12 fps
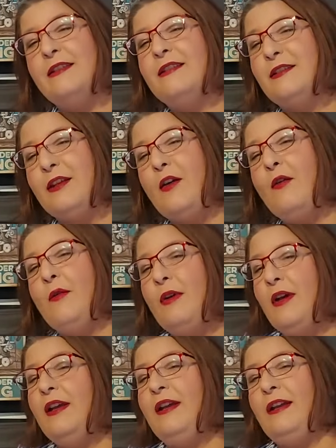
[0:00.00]
so
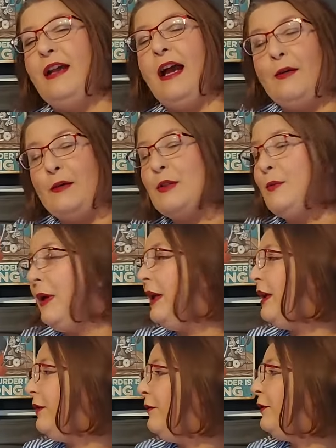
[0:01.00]
I was
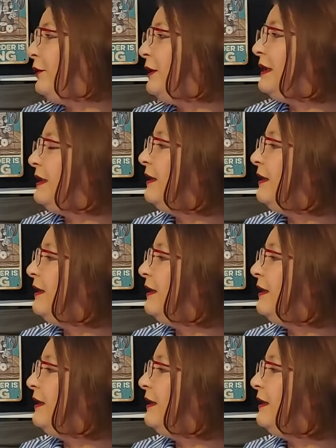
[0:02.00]
paying for it.